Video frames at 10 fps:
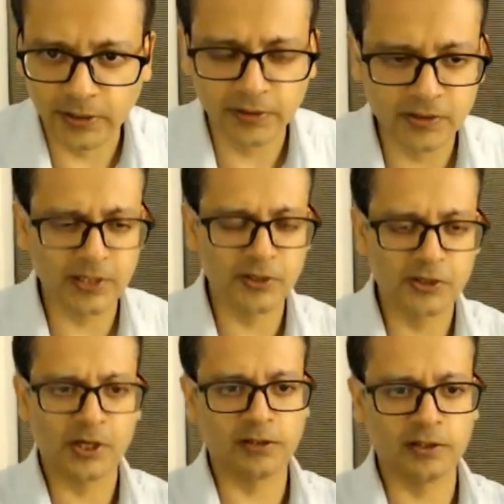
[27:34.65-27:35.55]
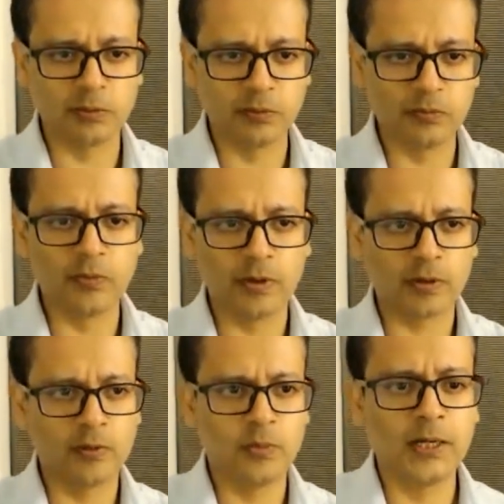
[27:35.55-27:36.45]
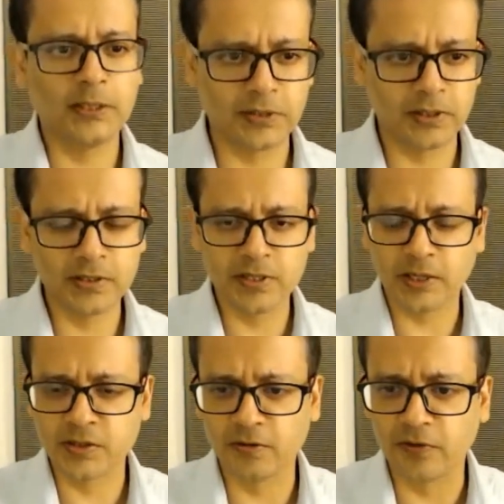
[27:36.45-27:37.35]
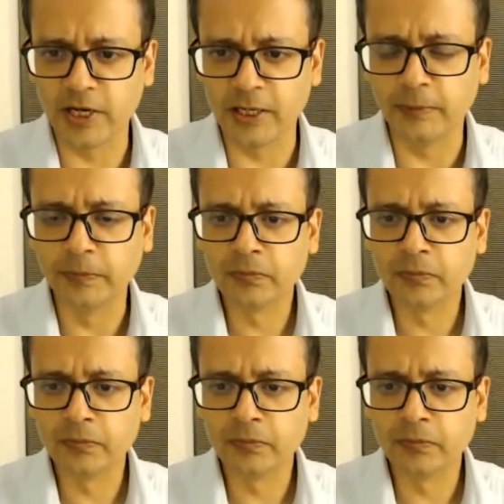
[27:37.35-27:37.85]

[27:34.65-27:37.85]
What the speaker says: I think Standard Chartered compiles that index every year.